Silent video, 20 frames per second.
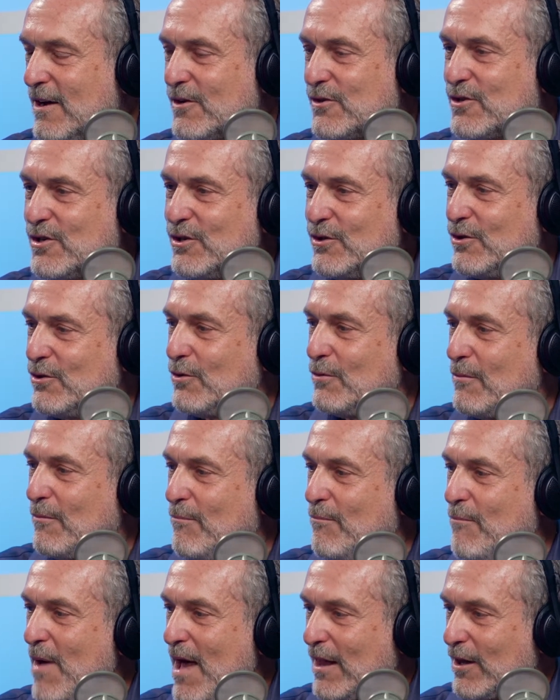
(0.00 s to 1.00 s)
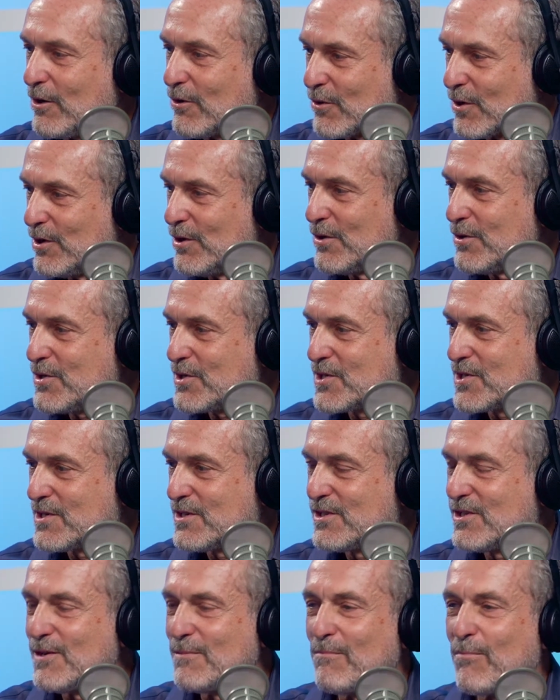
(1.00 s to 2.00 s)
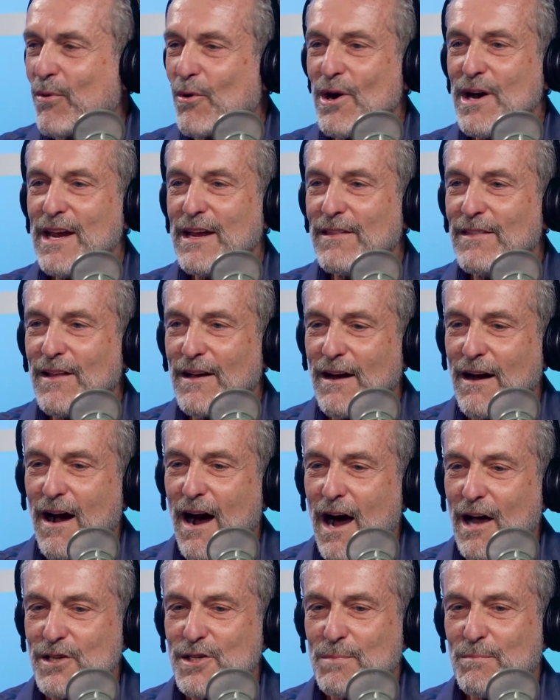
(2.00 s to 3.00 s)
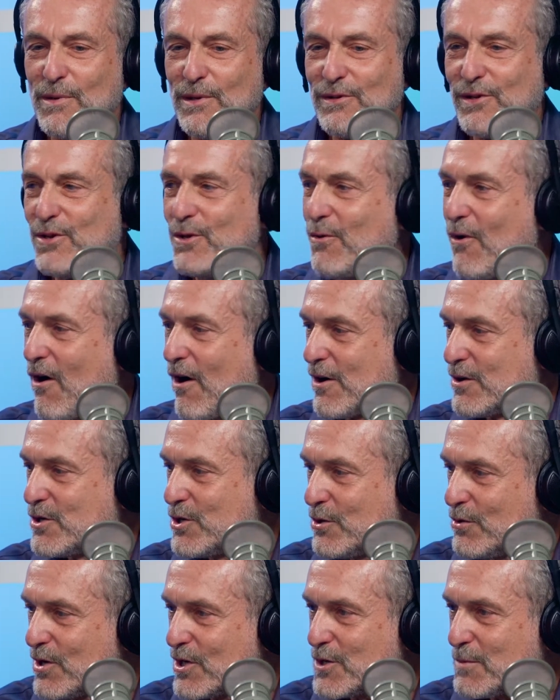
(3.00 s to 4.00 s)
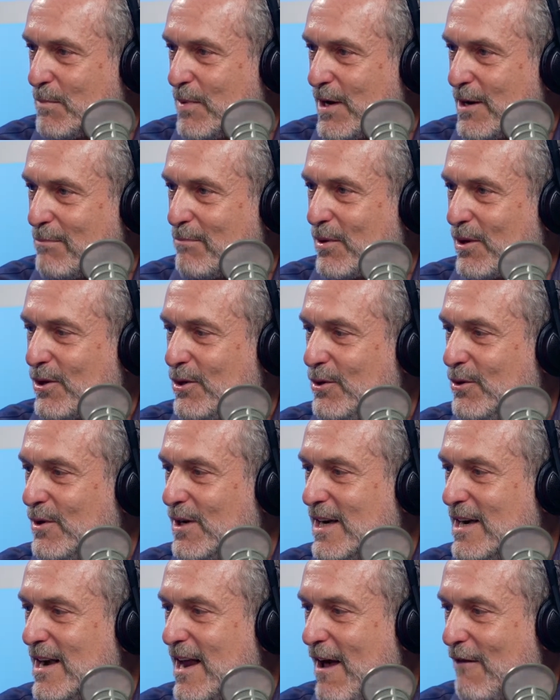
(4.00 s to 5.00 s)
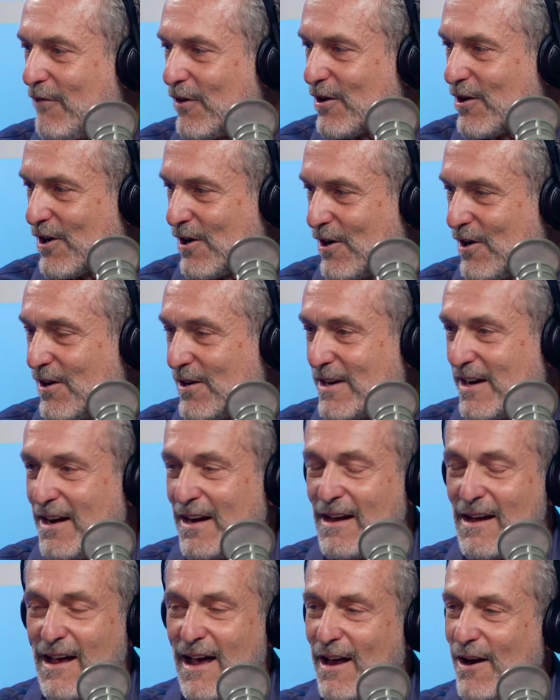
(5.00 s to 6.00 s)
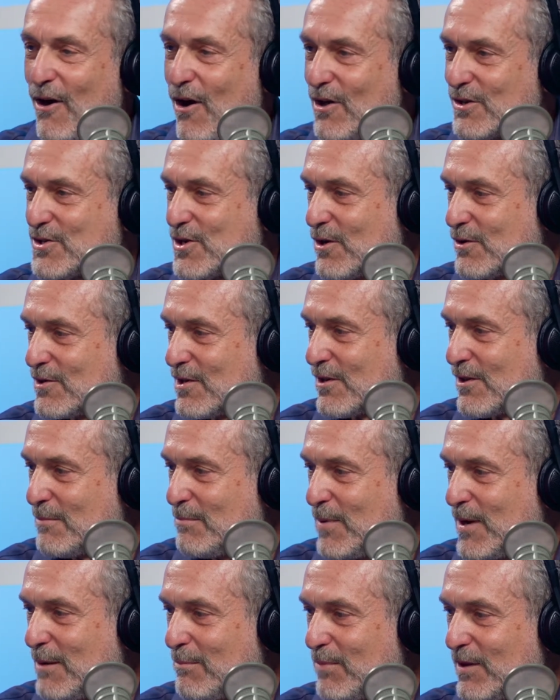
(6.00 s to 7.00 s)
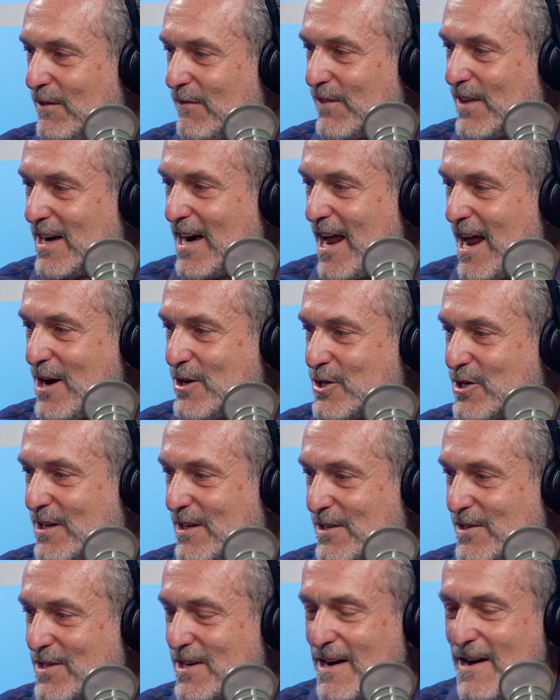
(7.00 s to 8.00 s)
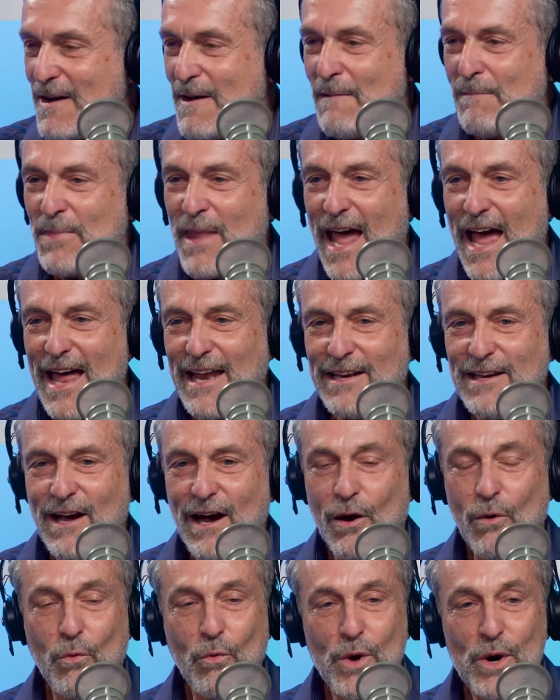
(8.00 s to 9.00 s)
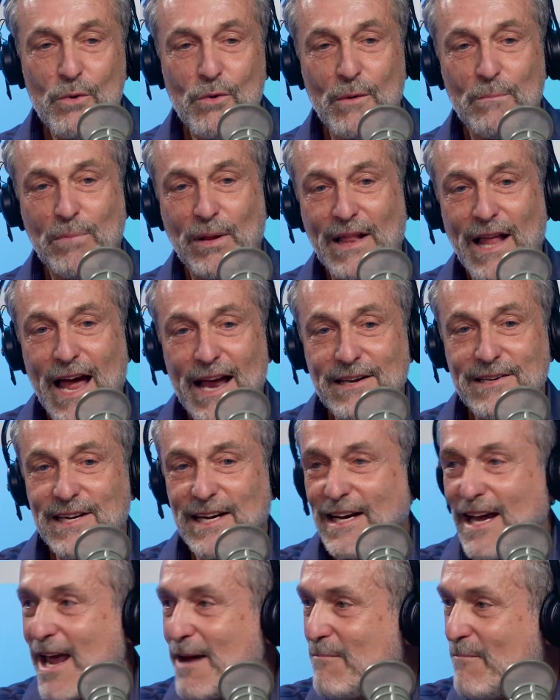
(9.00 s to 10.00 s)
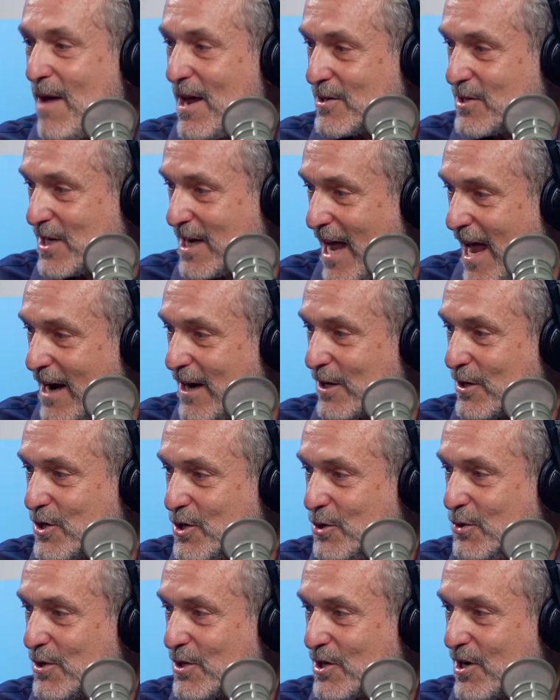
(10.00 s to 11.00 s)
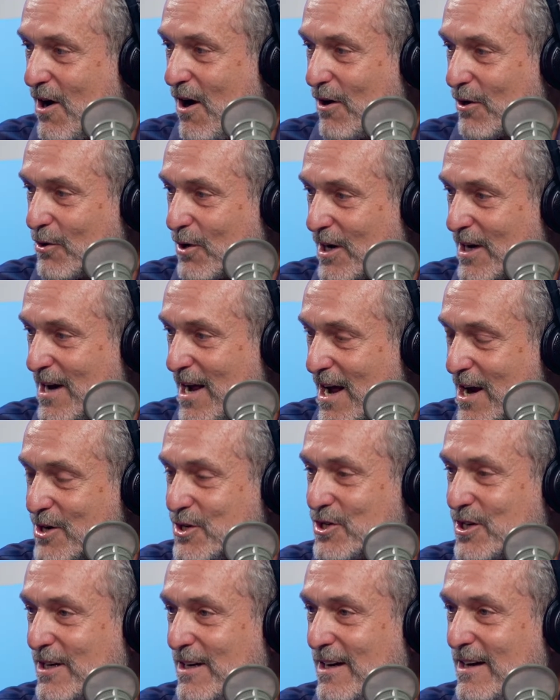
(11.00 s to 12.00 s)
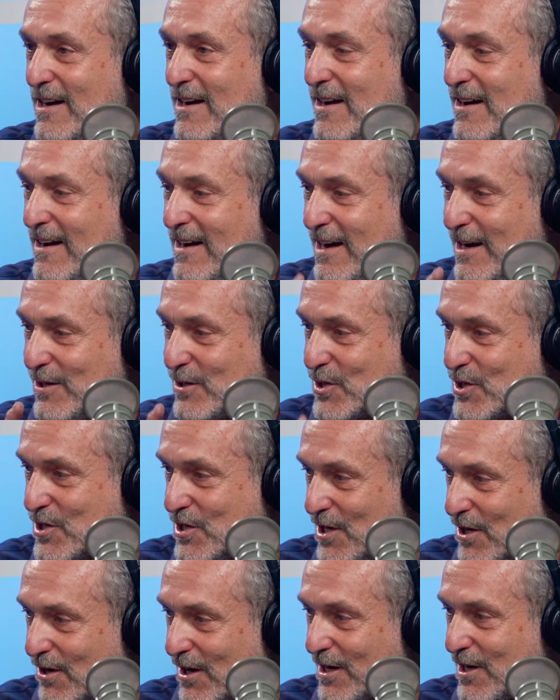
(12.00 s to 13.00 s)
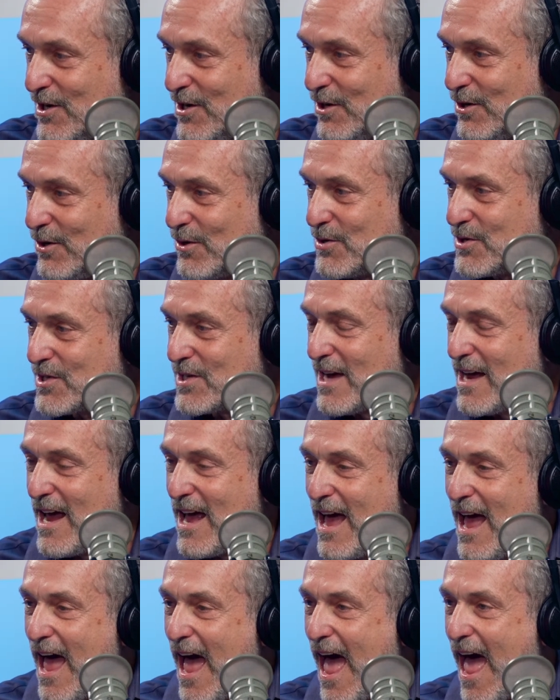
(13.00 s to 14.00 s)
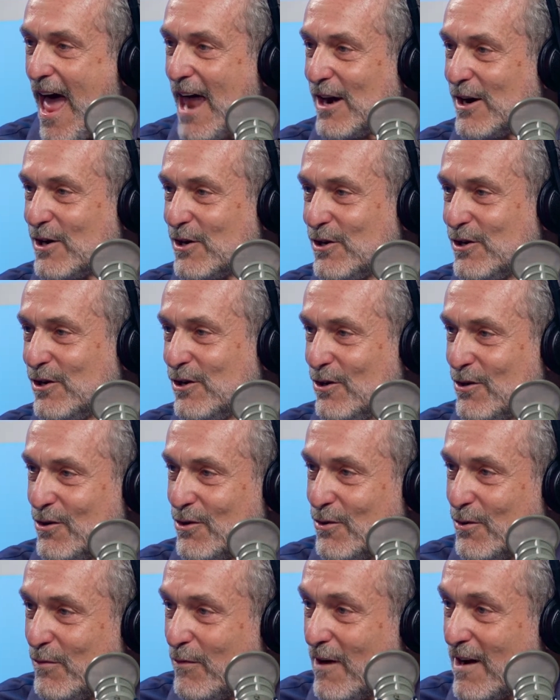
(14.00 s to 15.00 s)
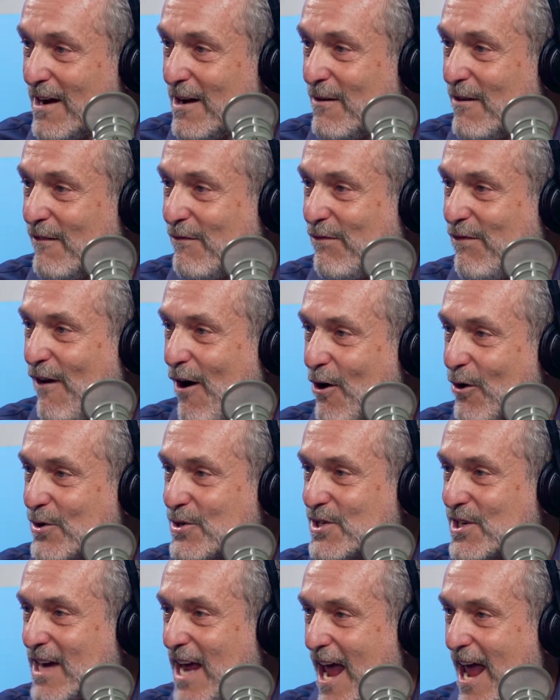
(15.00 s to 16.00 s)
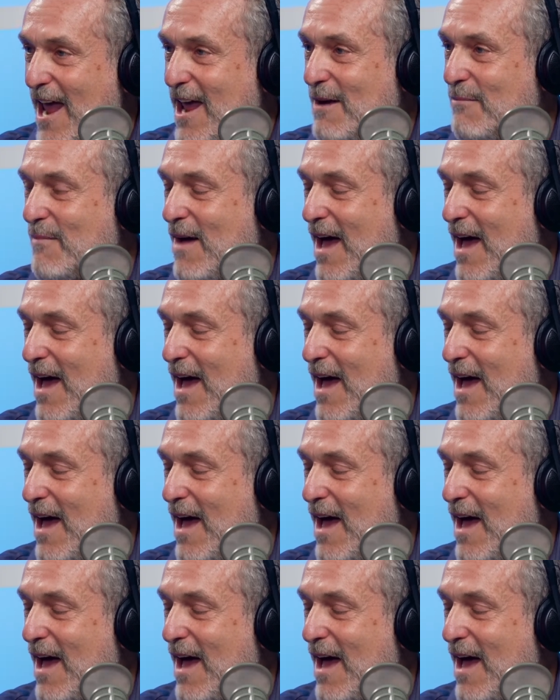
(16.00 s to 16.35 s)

to Belarus to bring the gospel to our Jewish people who had never heard, and also to the people of the nations. And we were planting a Messianic Jewish congregation in Syracuse, and you folks came